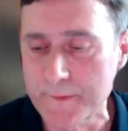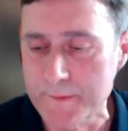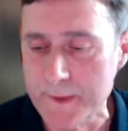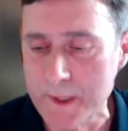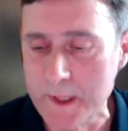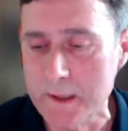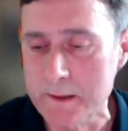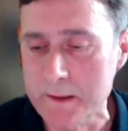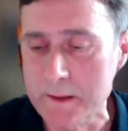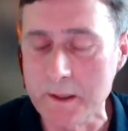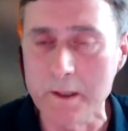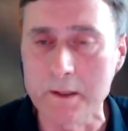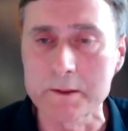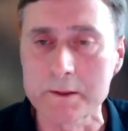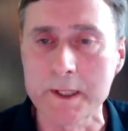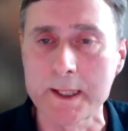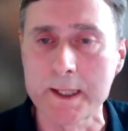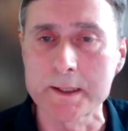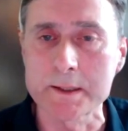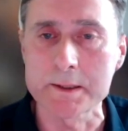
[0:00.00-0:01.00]
1,500
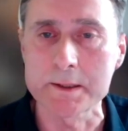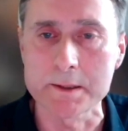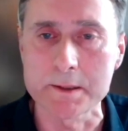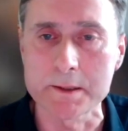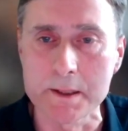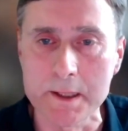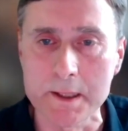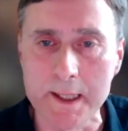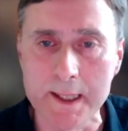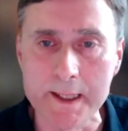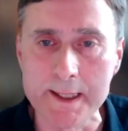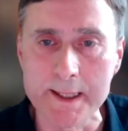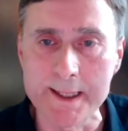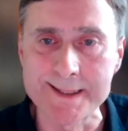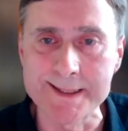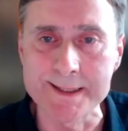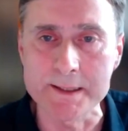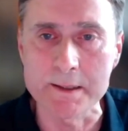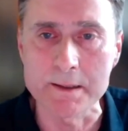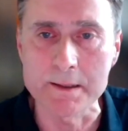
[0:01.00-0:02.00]
contracts at any
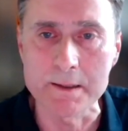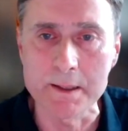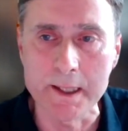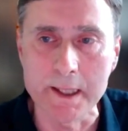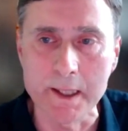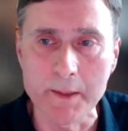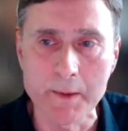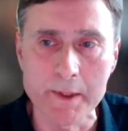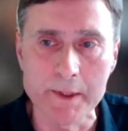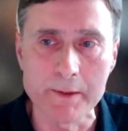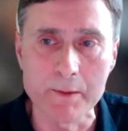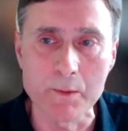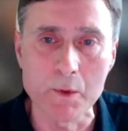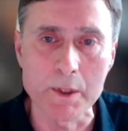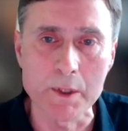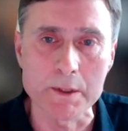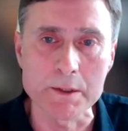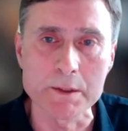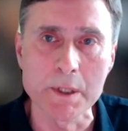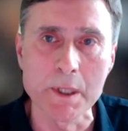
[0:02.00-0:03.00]
instant anywhere in the
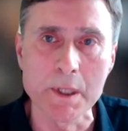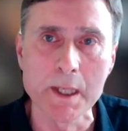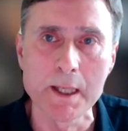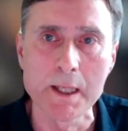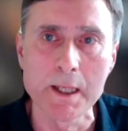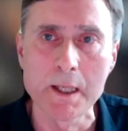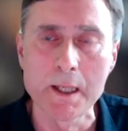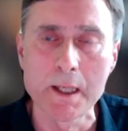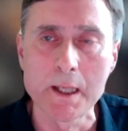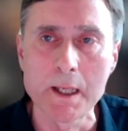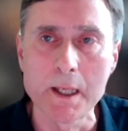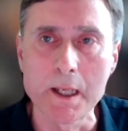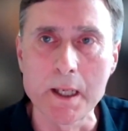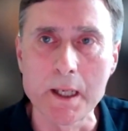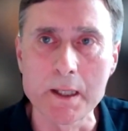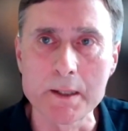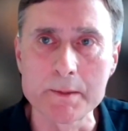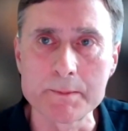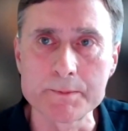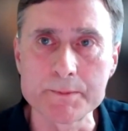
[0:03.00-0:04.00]
world.
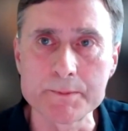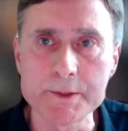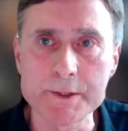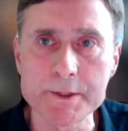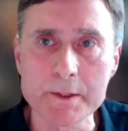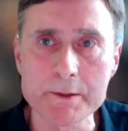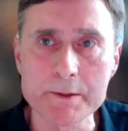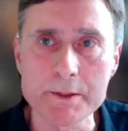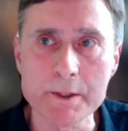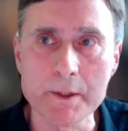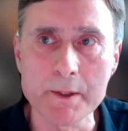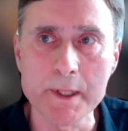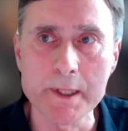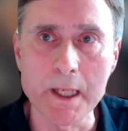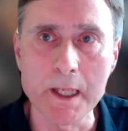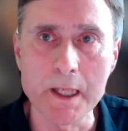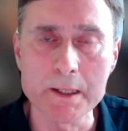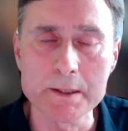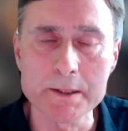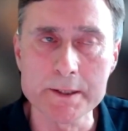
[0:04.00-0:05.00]
So
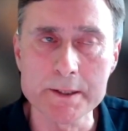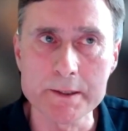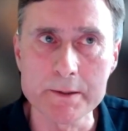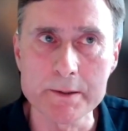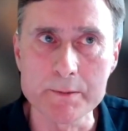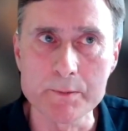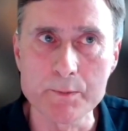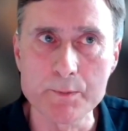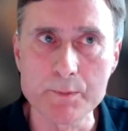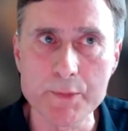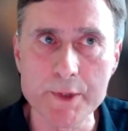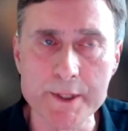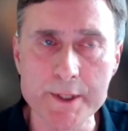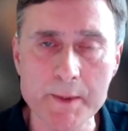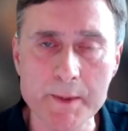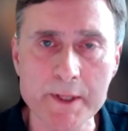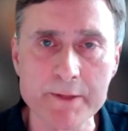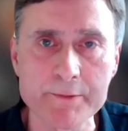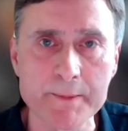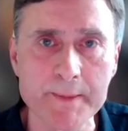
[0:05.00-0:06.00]
I understood
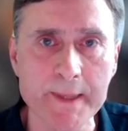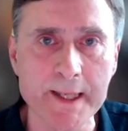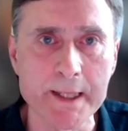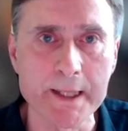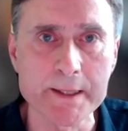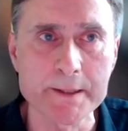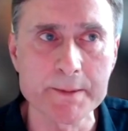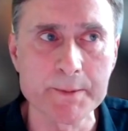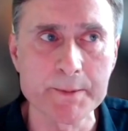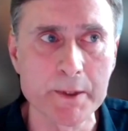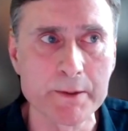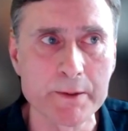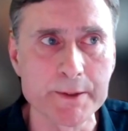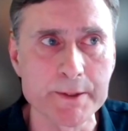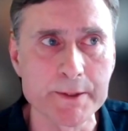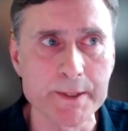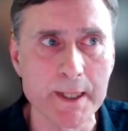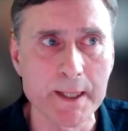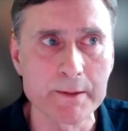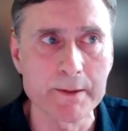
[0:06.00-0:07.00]
pretty well from that
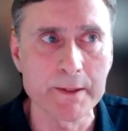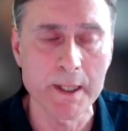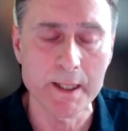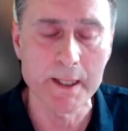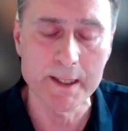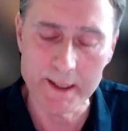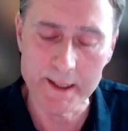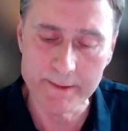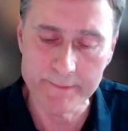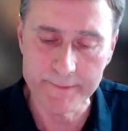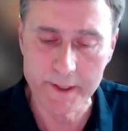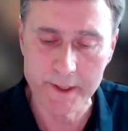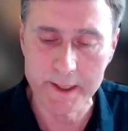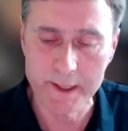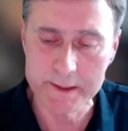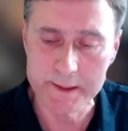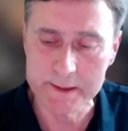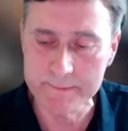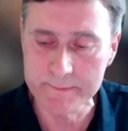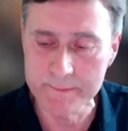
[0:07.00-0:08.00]
experience how the
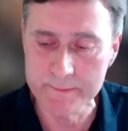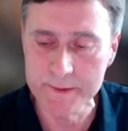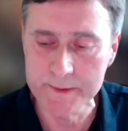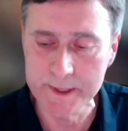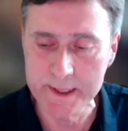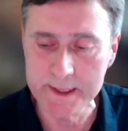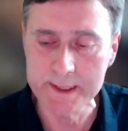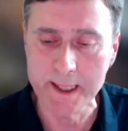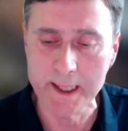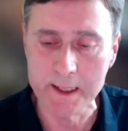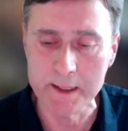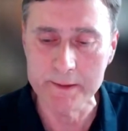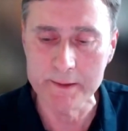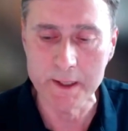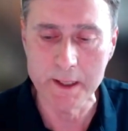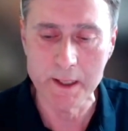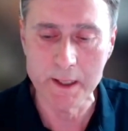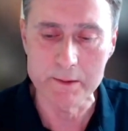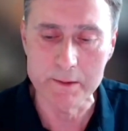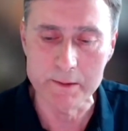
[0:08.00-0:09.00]
identification of detail and
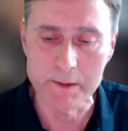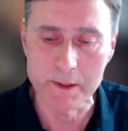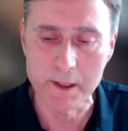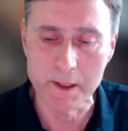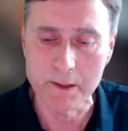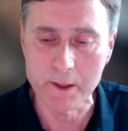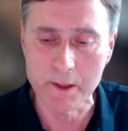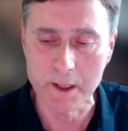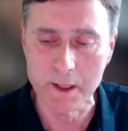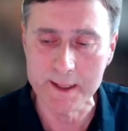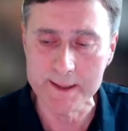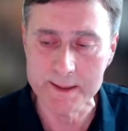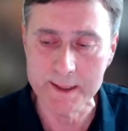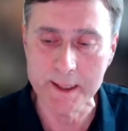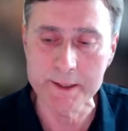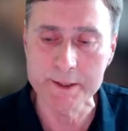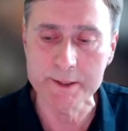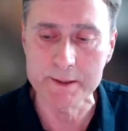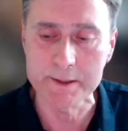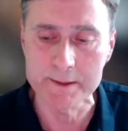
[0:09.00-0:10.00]
the
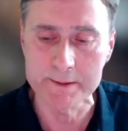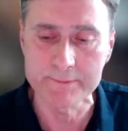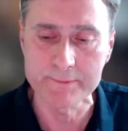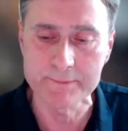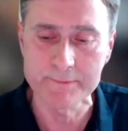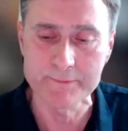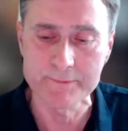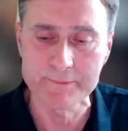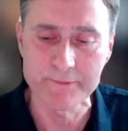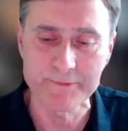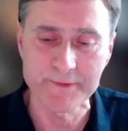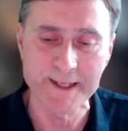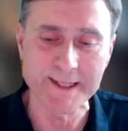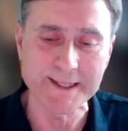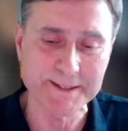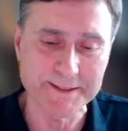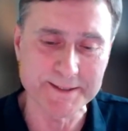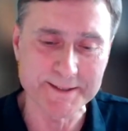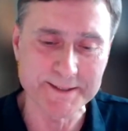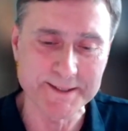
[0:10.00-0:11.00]
localization of
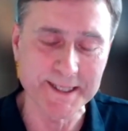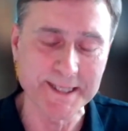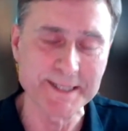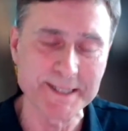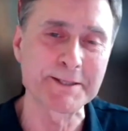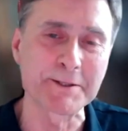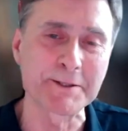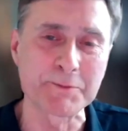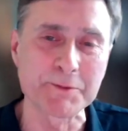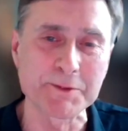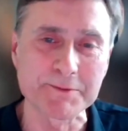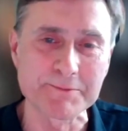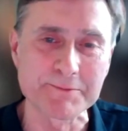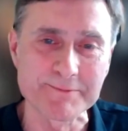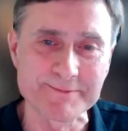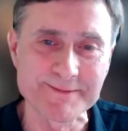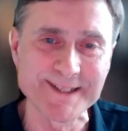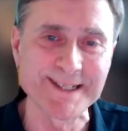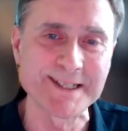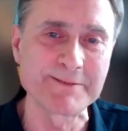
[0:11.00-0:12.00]
fact and data was
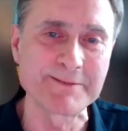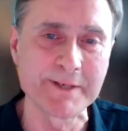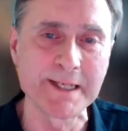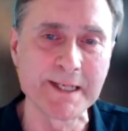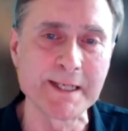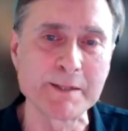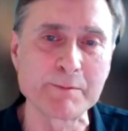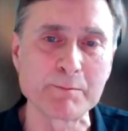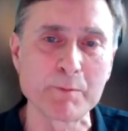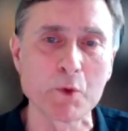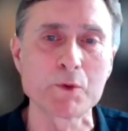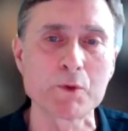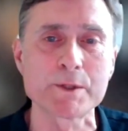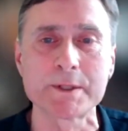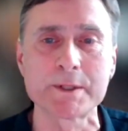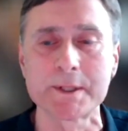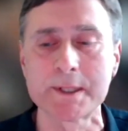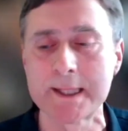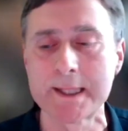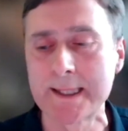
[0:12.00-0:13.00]
really, really
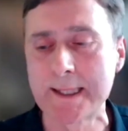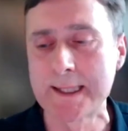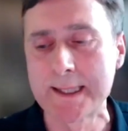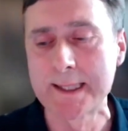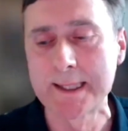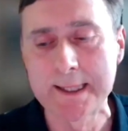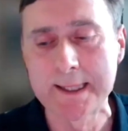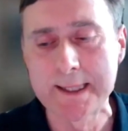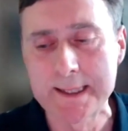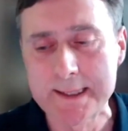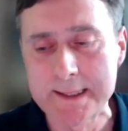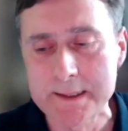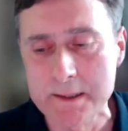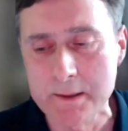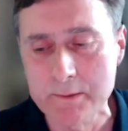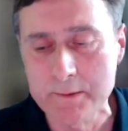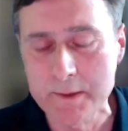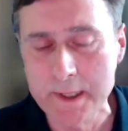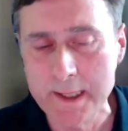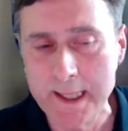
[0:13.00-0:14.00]
important.
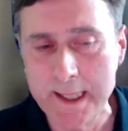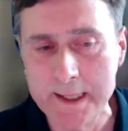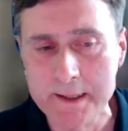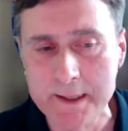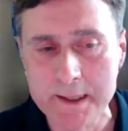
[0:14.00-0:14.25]
So I already